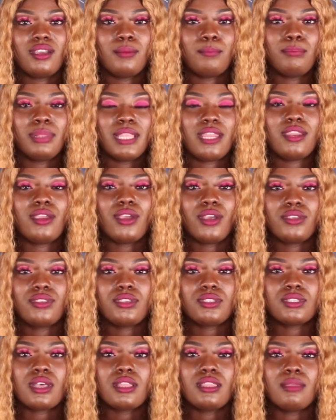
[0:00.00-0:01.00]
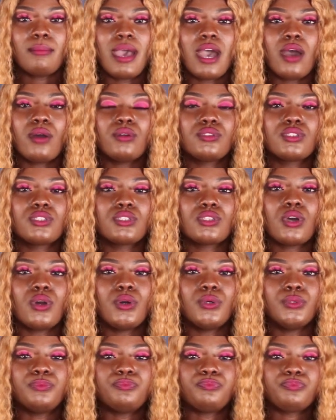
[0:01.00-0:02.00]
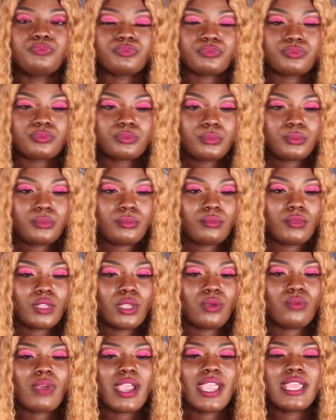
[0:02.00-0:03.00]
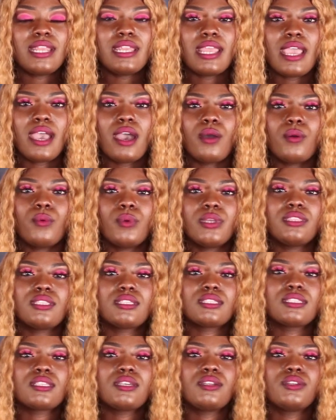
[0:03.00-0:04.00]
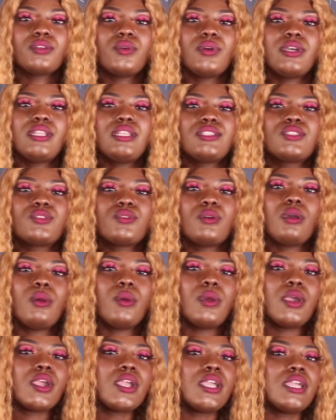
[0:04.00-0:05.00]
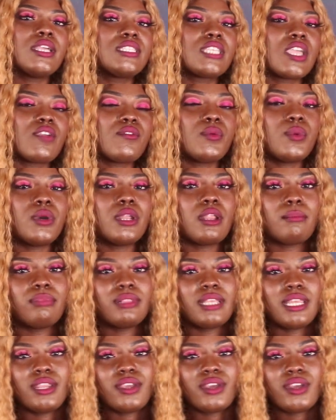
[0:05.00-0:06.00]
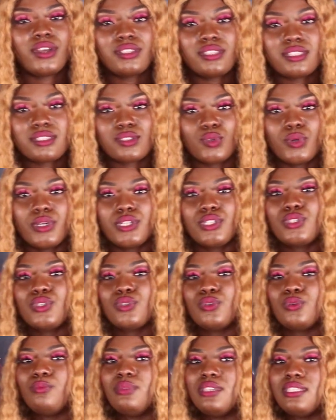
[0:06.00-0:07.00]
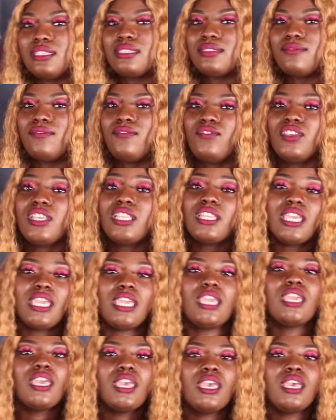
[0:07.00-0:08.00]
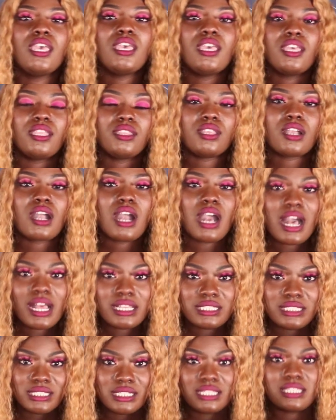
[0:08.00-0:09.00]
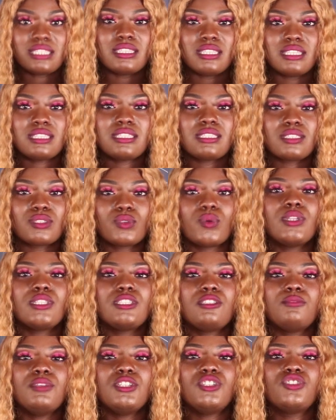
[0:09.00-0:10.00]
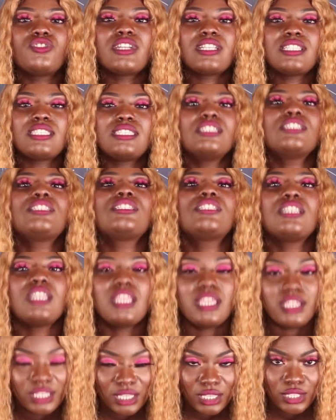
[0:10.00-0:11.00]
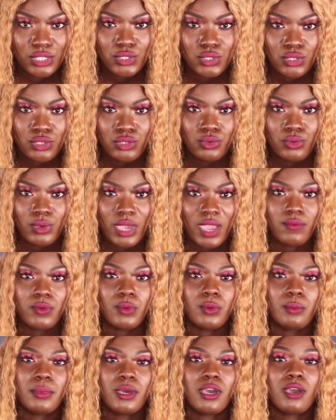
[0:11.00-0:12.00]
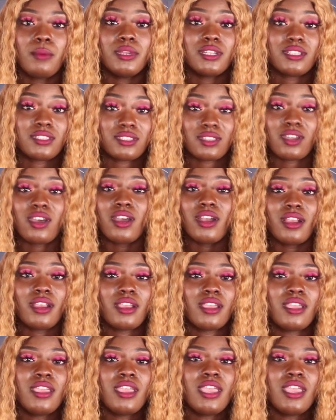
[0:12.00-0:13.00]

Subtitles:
planet Earth is all about. So right now, with the sun going into Aquarius, everyone on planet Earth is going to be feeling, the consciousness is going to be transitioning into everyone becoming a star.